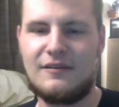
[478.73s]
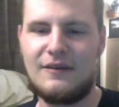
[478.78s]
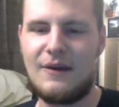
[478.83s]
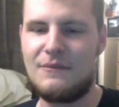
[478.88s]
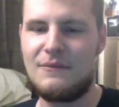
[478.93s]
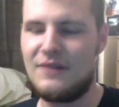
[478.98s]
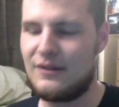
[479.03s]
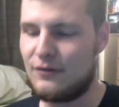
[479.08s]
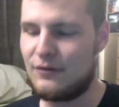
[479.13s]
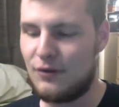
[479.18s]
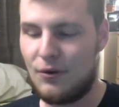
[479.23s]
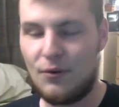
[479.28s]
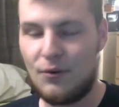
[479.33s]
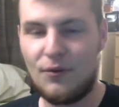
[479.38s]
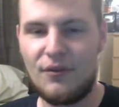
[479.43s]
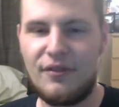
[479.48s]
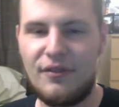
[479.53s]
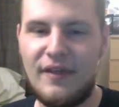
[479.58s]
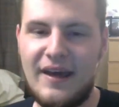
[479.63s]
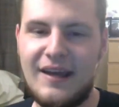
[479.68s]
I mean, that's the
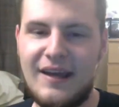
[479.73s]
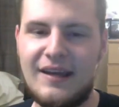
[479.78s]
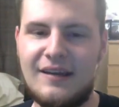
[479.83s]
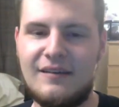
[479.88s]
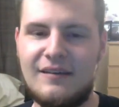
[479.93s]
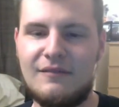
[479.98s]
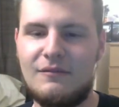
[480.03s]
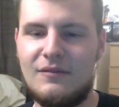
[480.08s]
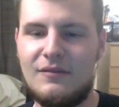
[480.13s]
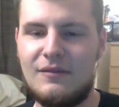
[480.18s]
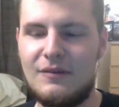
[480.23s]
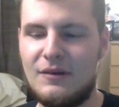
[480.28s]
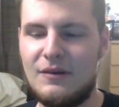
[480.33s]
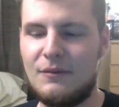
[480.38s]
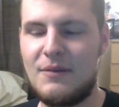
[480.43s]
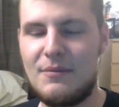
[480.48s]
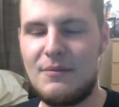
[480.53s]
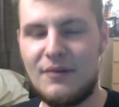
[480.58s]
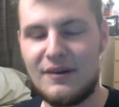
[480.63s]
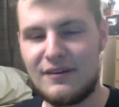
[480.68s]
whole thing.
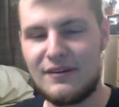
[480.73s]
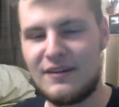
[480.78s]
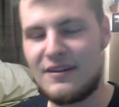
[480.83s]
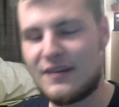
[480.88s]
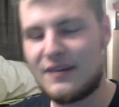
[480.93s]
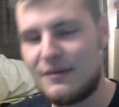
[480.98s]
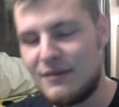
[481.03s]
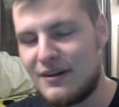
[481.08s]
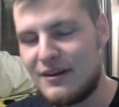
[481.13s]
People are going to say the community's